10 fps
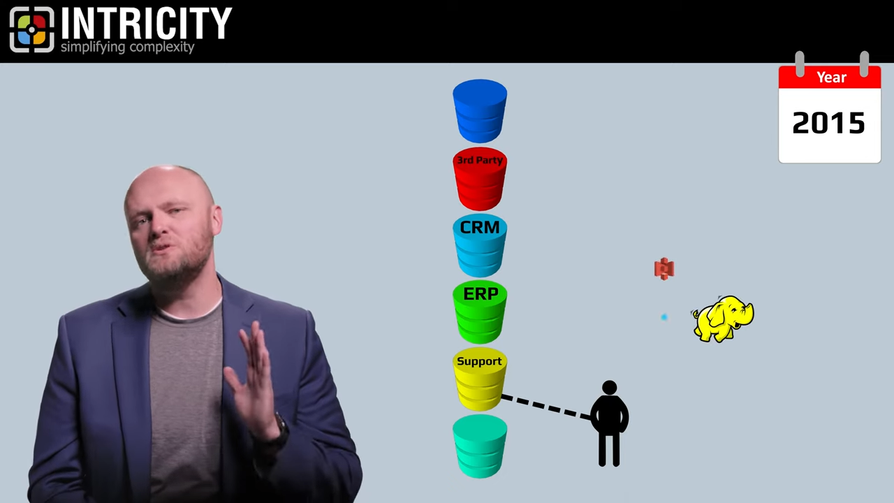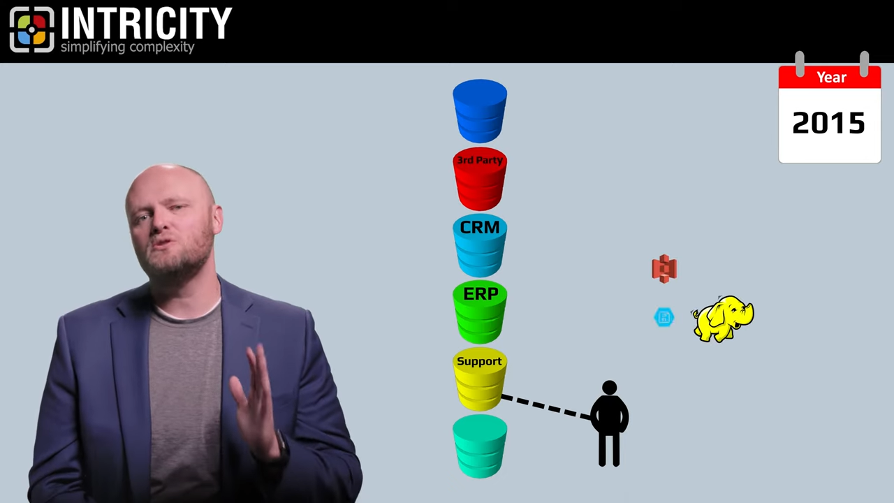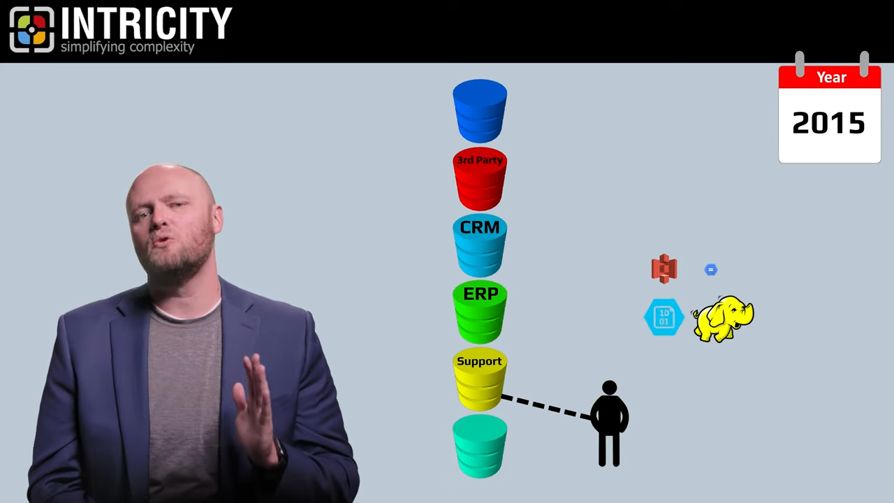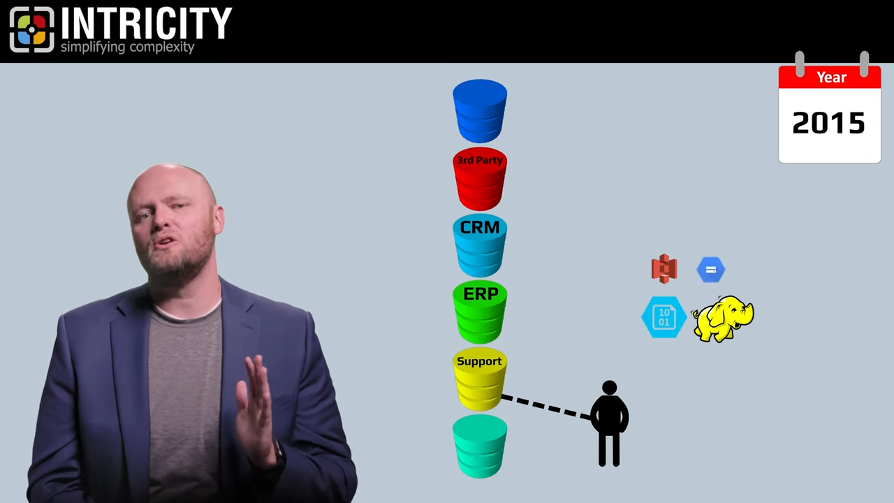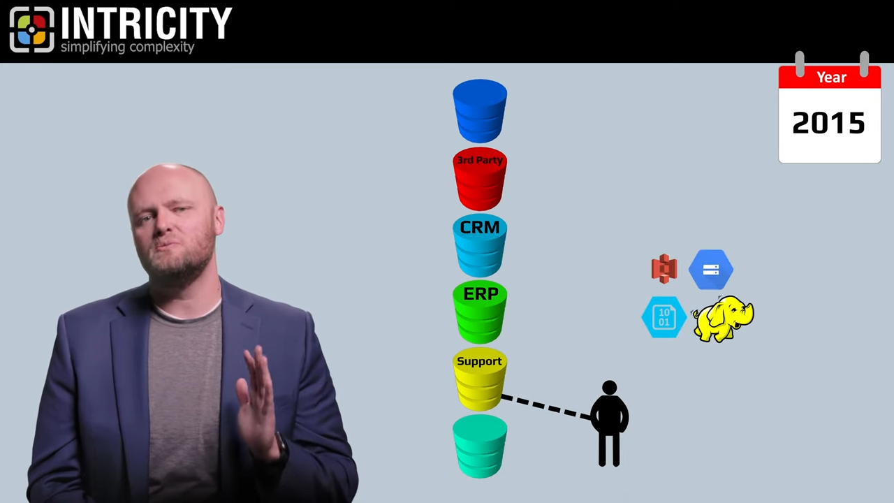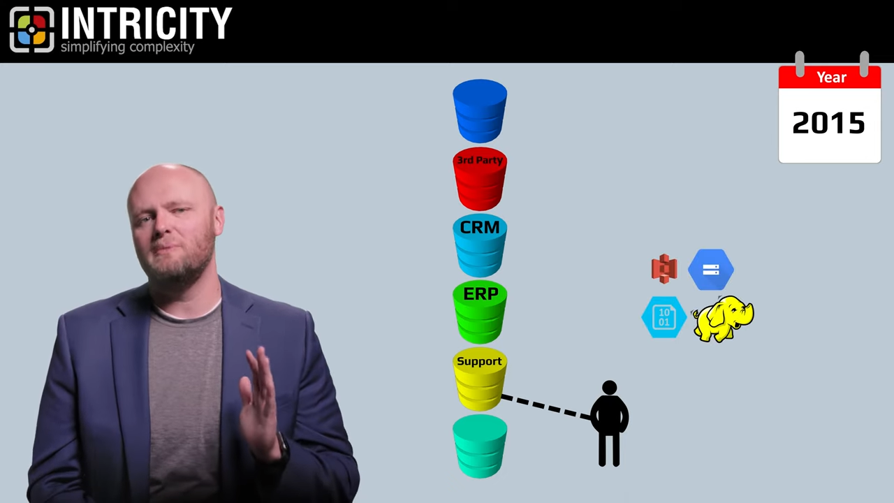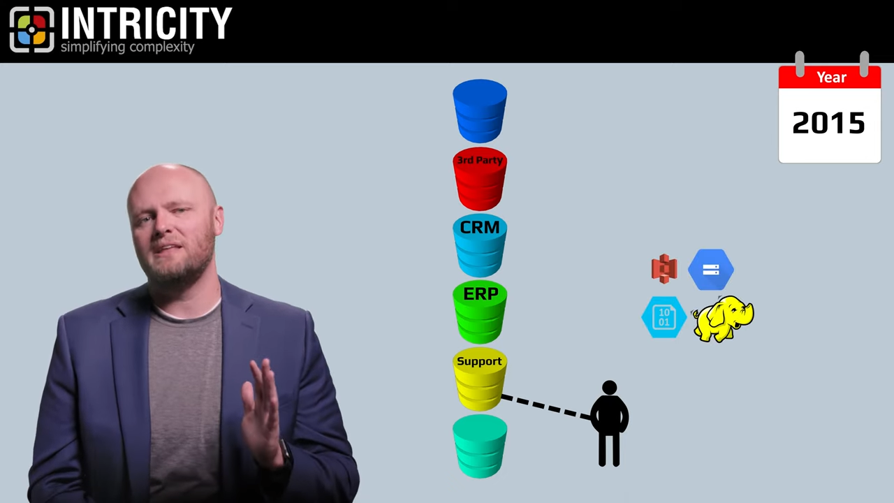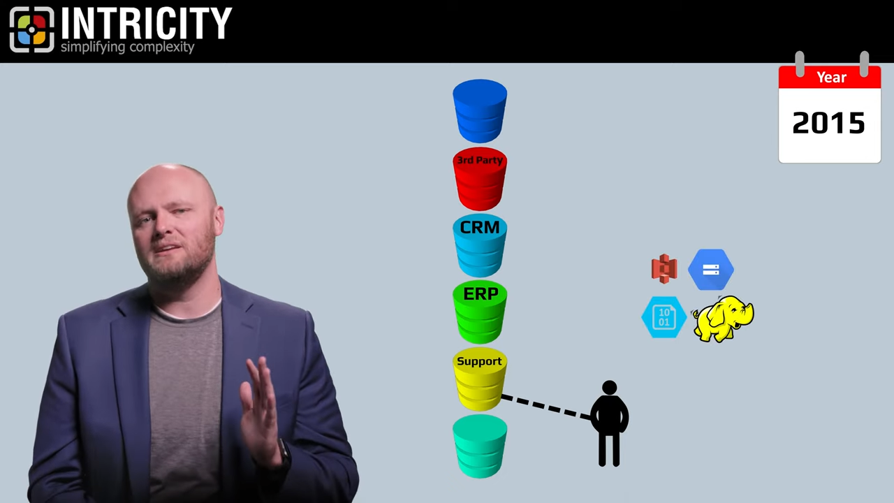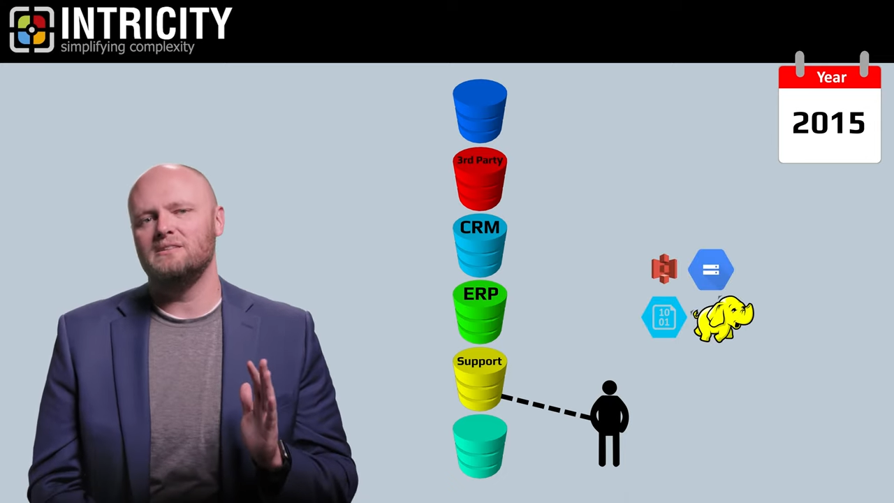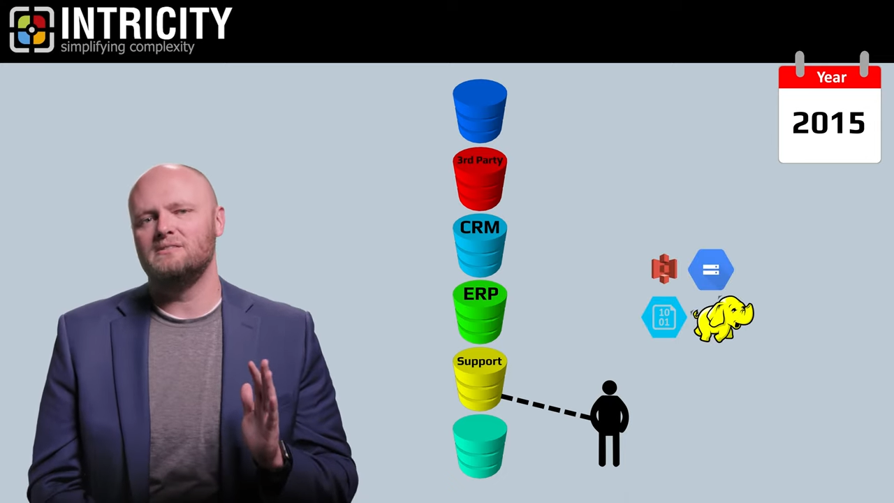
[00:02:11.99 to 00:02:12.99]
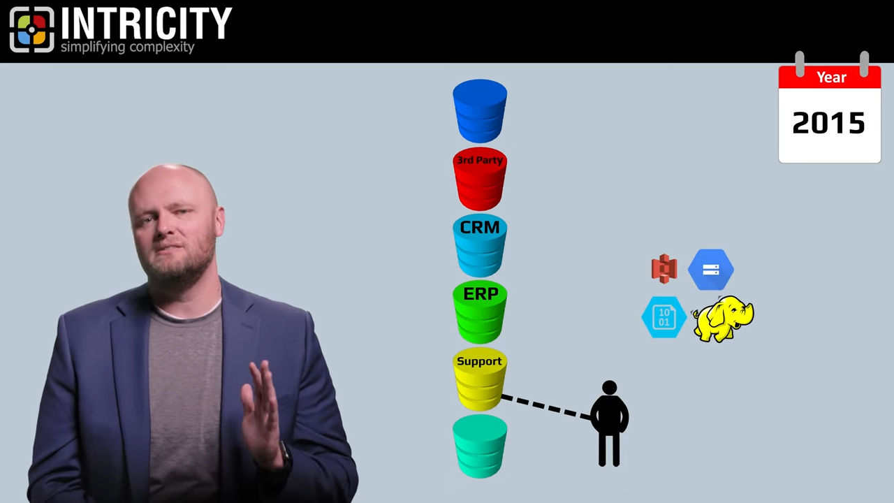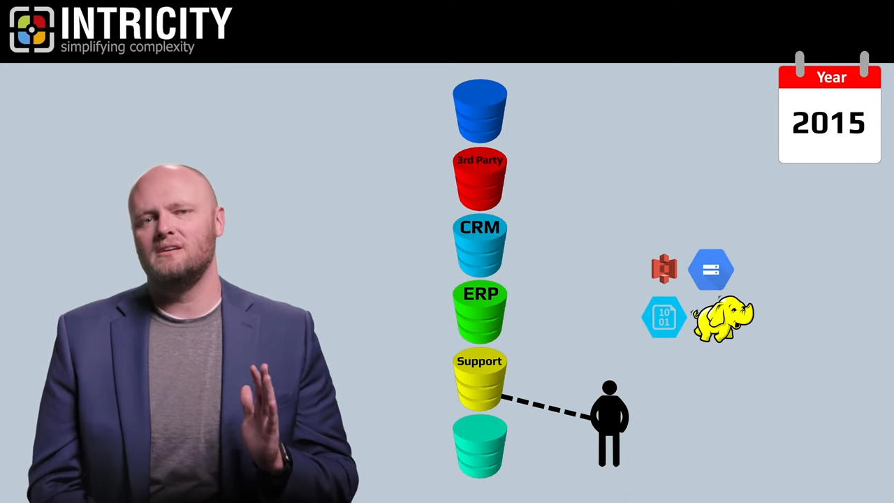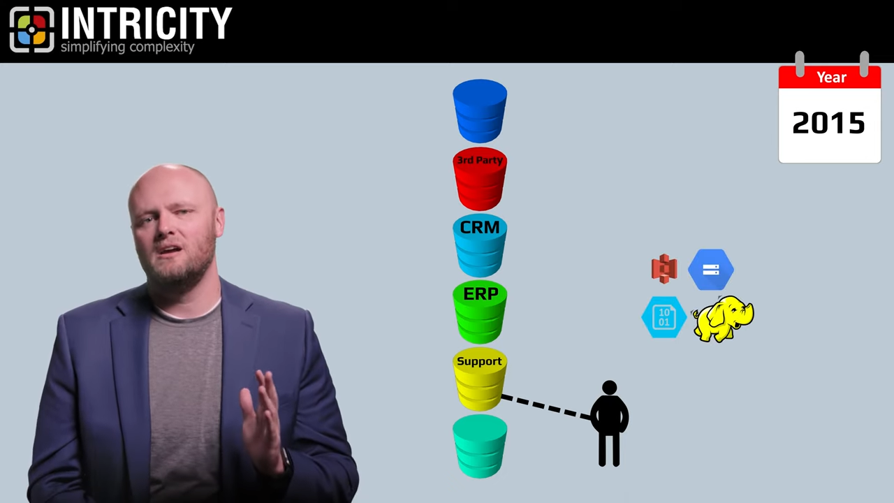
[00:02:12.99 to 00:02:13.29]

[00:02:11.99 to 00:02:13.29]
storage methods